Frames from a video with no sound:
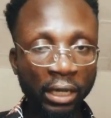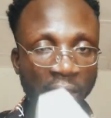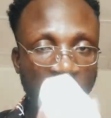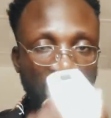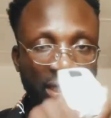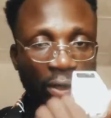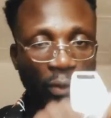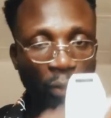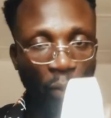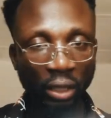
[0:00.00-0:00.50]

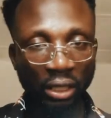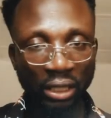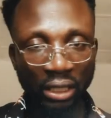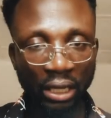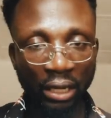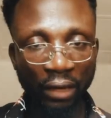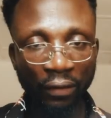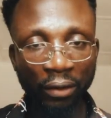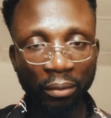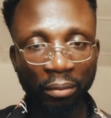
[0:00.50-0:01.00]
This thing was
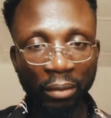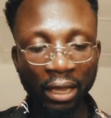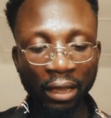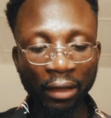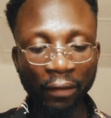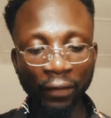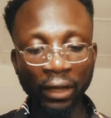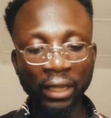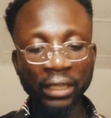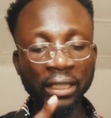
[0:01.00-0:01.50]
giving me,
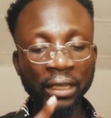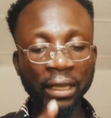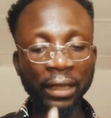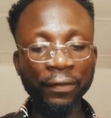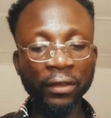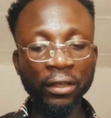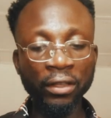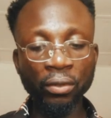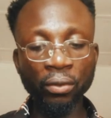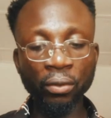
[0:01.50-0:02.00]
in fact,
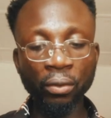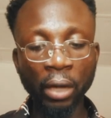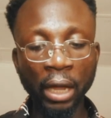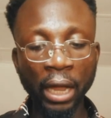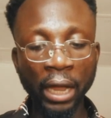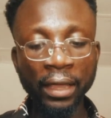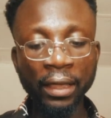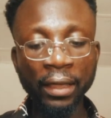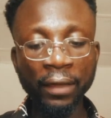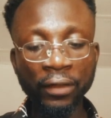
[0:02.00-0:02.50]
if it's too
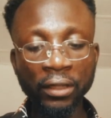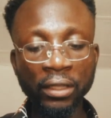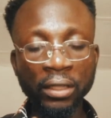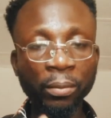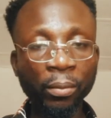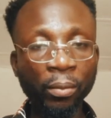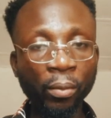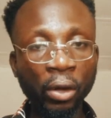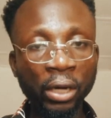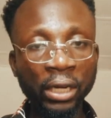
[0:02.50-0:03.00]
high, if it's
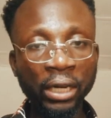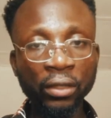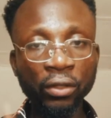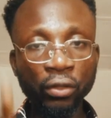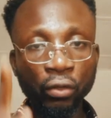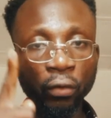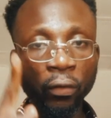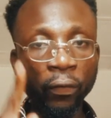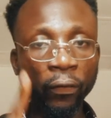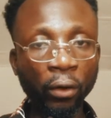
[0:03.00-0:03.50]
more than
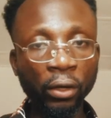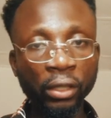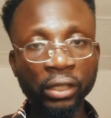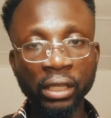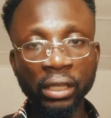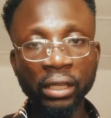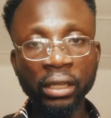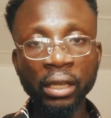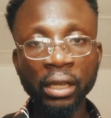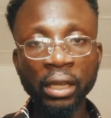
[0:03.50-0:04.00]

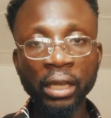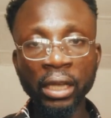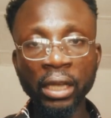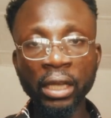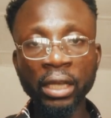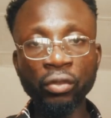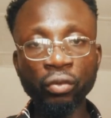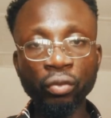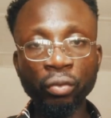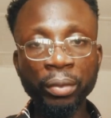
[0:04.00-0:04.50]
240,
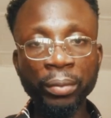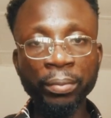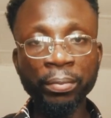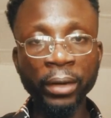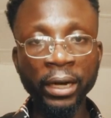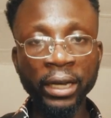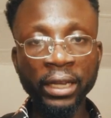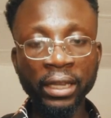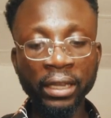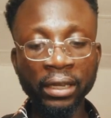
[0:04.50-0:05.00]
it will be
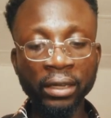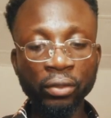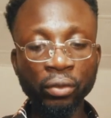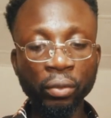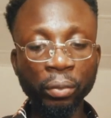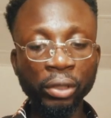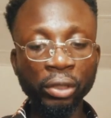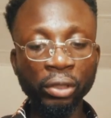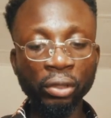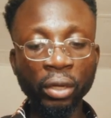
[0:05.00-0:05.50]
breaking, it
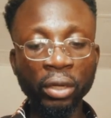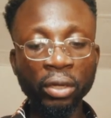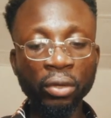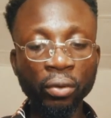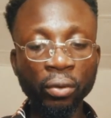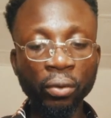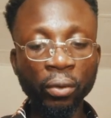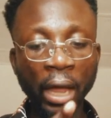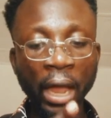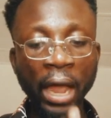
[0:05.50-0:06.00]
will be showing
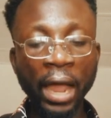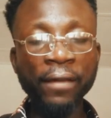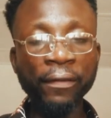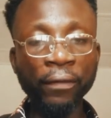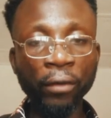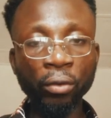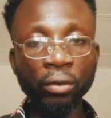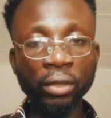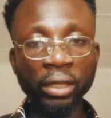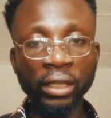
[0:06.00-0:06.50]
you high
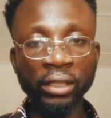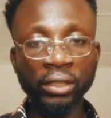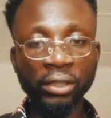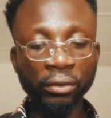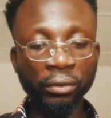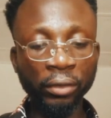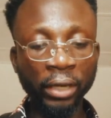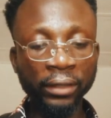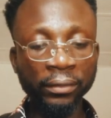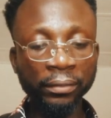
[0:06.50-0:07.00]
voltage,
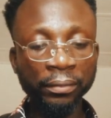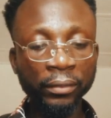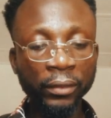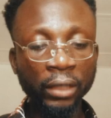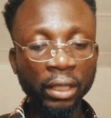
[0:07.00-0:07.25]
right?